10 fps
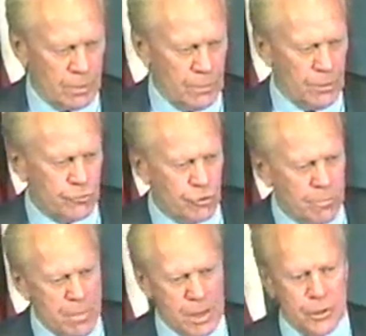the
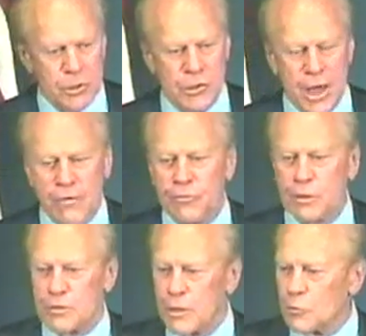tremendous
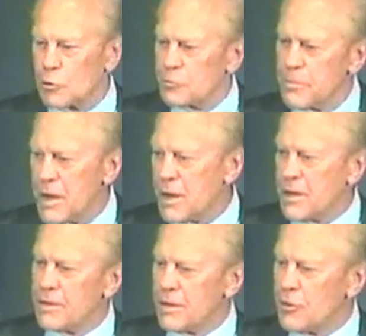effort that was
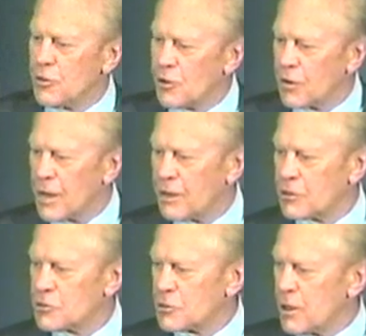made in the
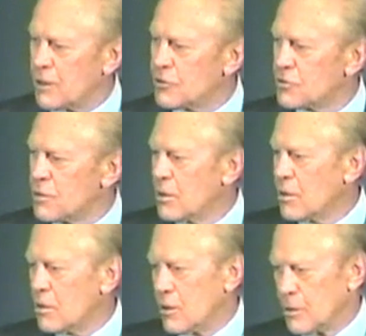United States
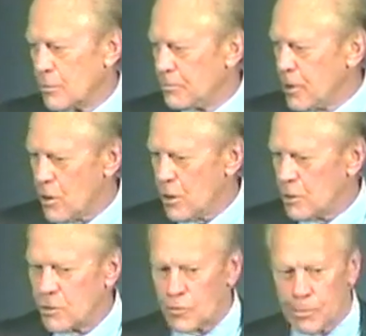in a
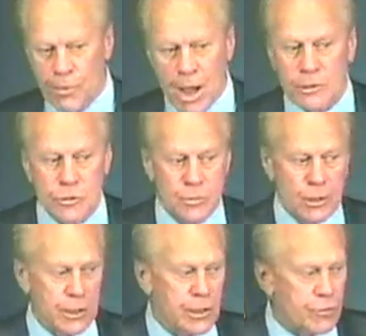period of
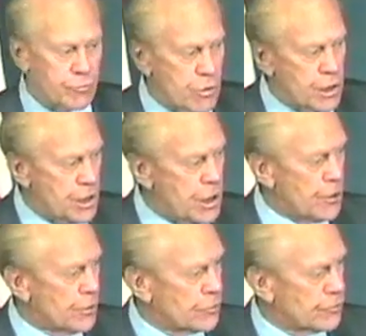approximately 3
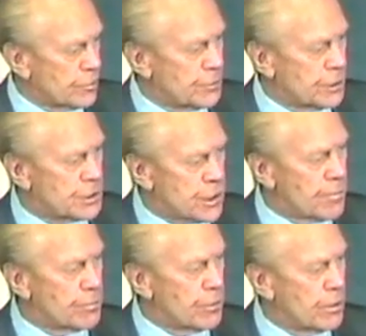years from
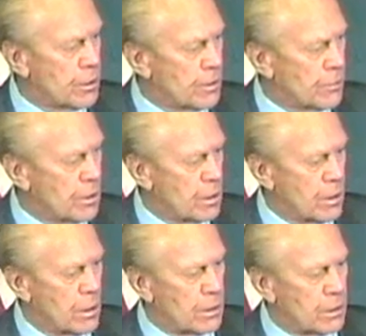December
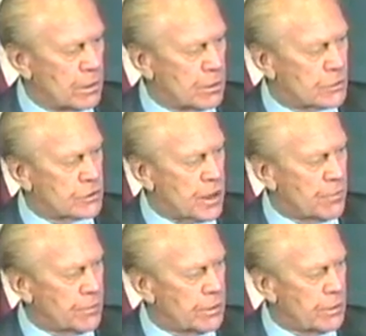
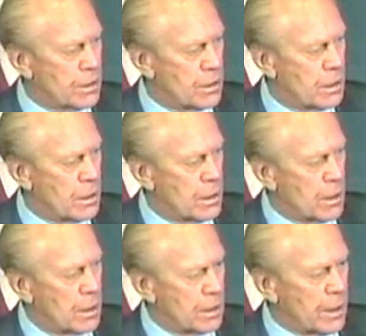7,
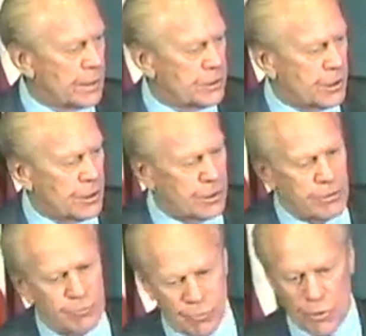
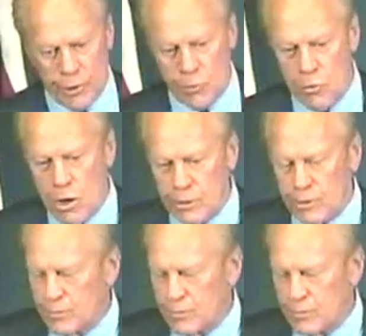1941.